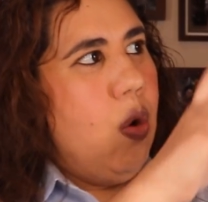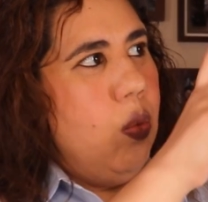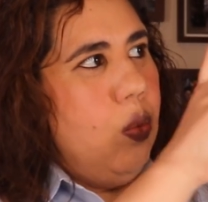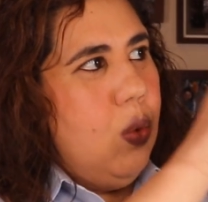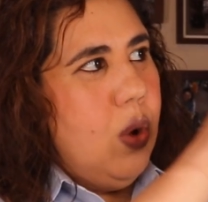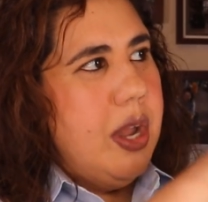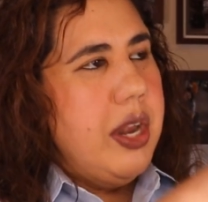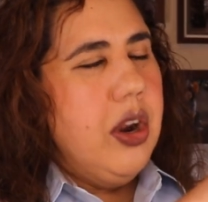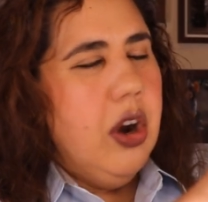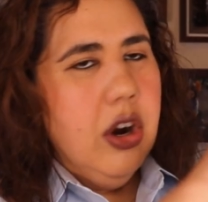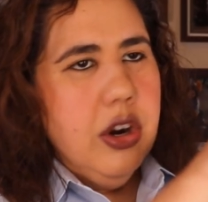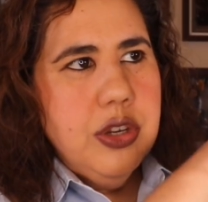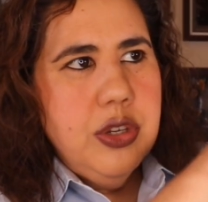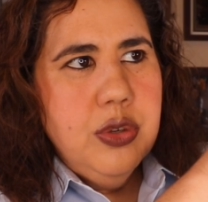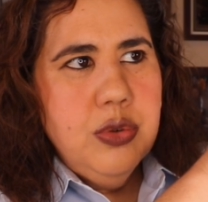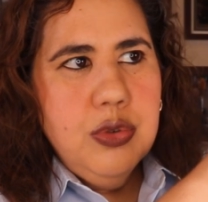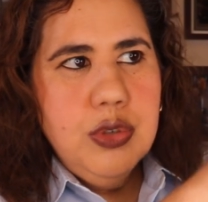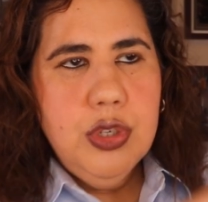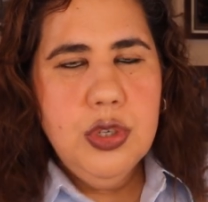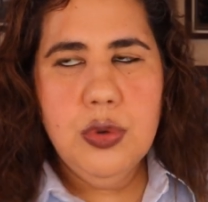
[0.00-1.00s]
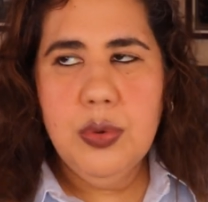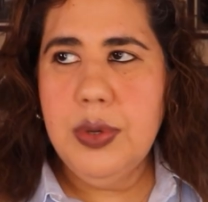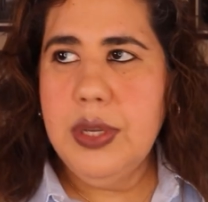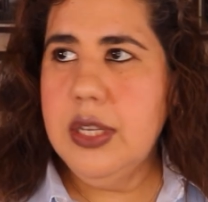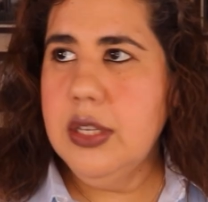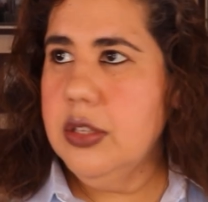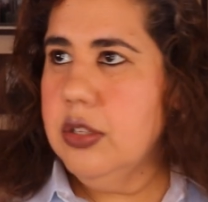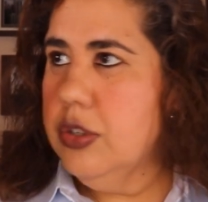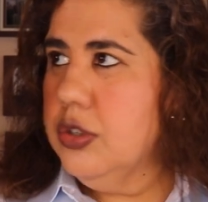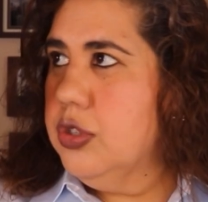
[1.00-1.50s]
what are you
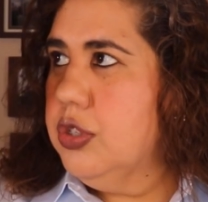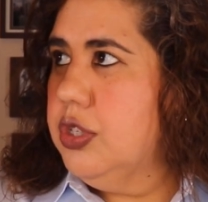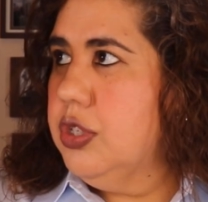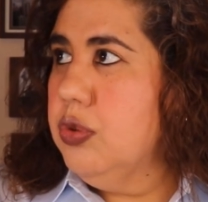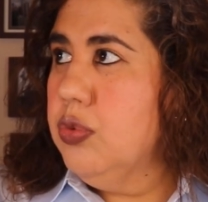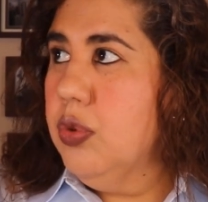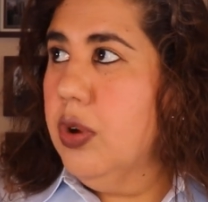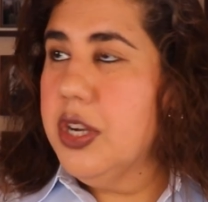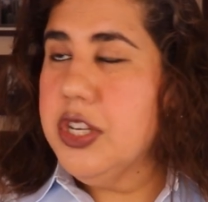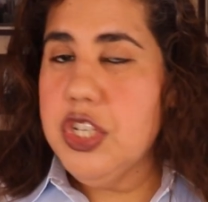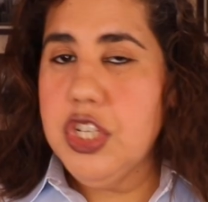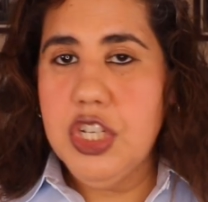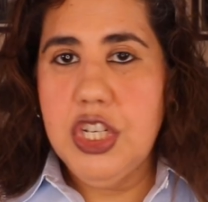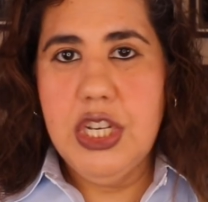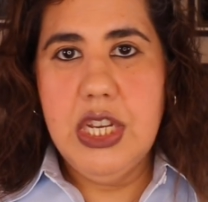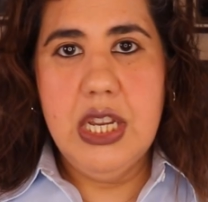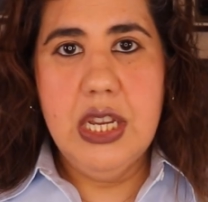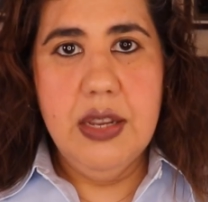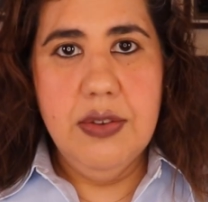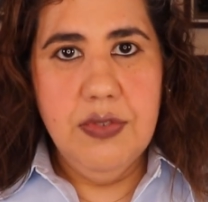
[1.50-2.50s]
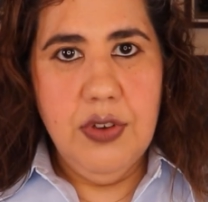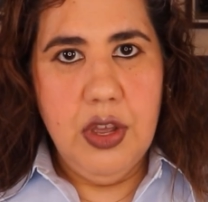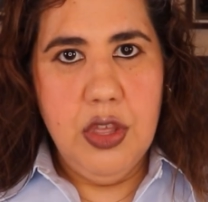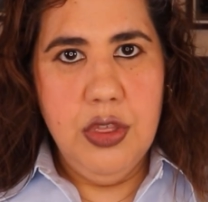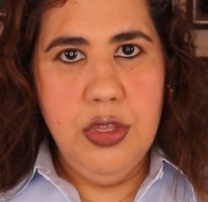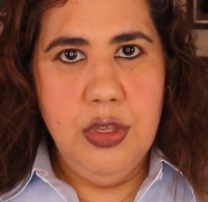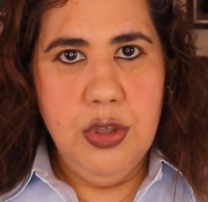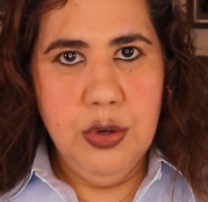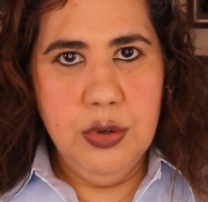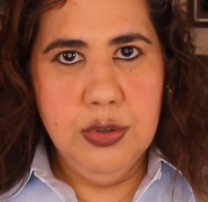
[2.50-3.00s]
doing to achieve
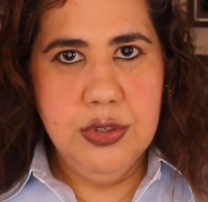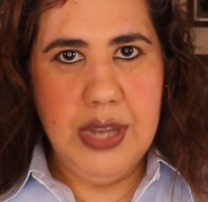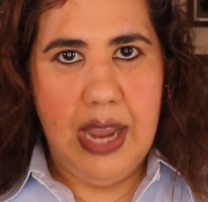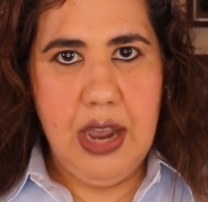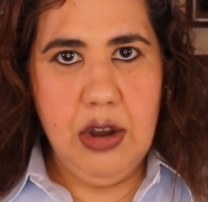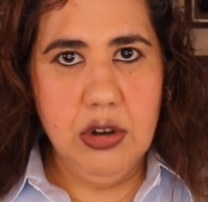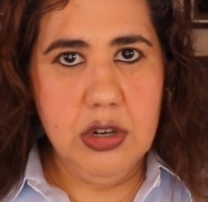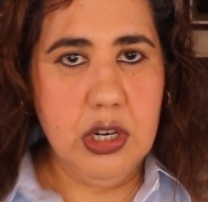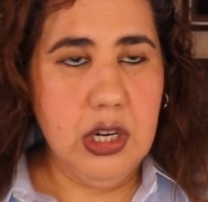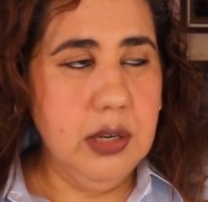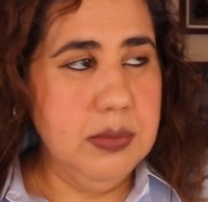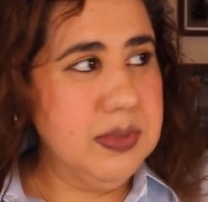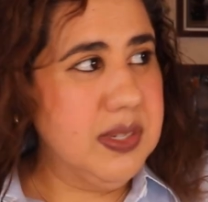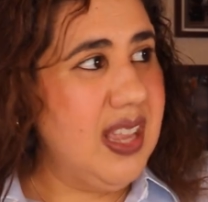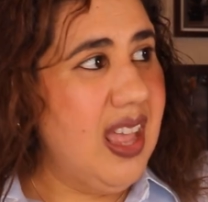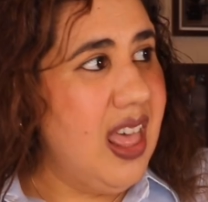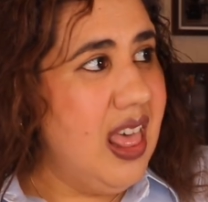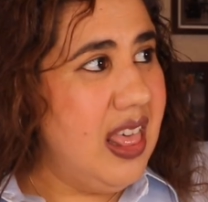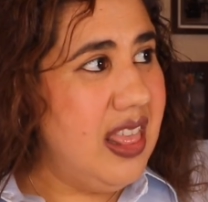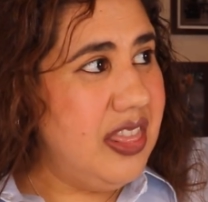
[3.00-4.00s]
those outcomes?